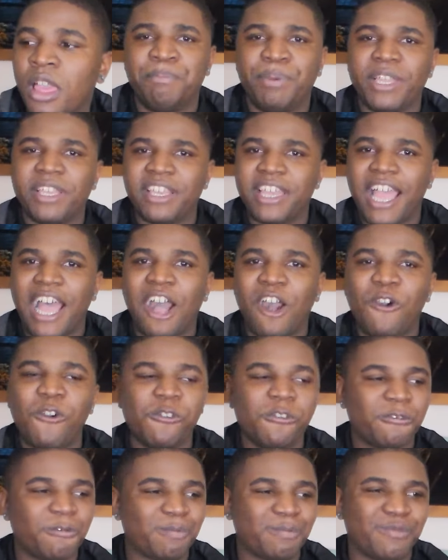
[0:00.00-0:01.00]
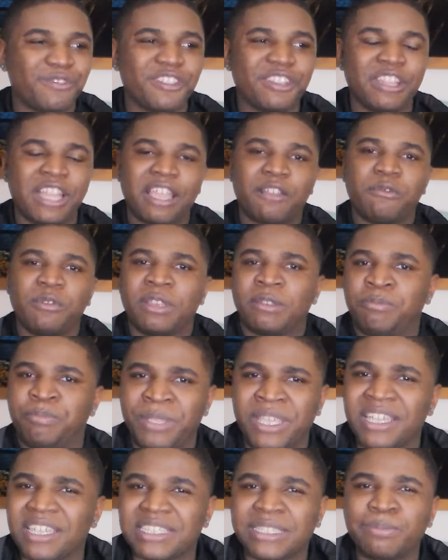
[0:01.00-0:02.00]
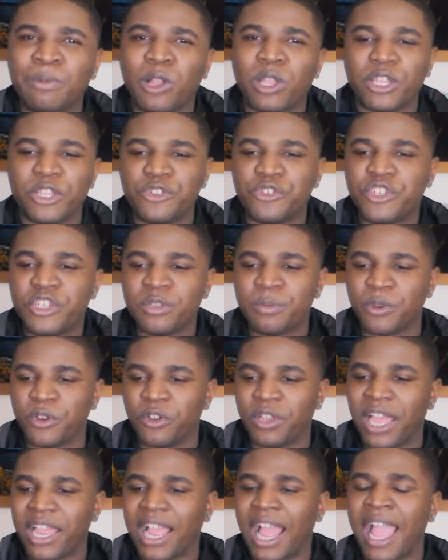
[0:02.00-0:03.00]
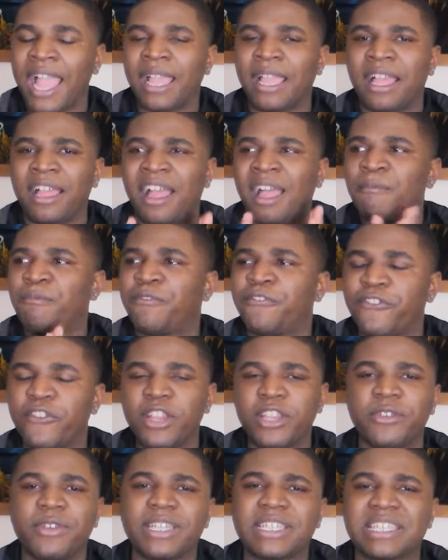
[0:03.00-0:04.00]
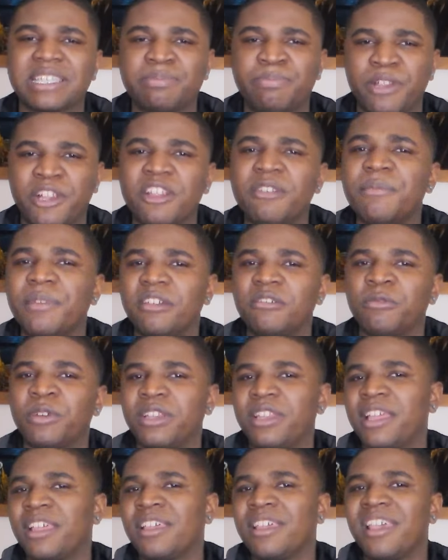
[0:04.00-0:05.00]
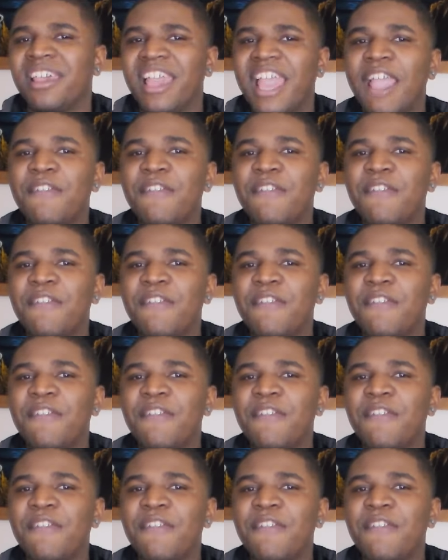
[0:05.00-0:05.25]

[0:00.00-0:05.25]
But now, like being a smaller YouTuber, like I, I'm free to experiment with it.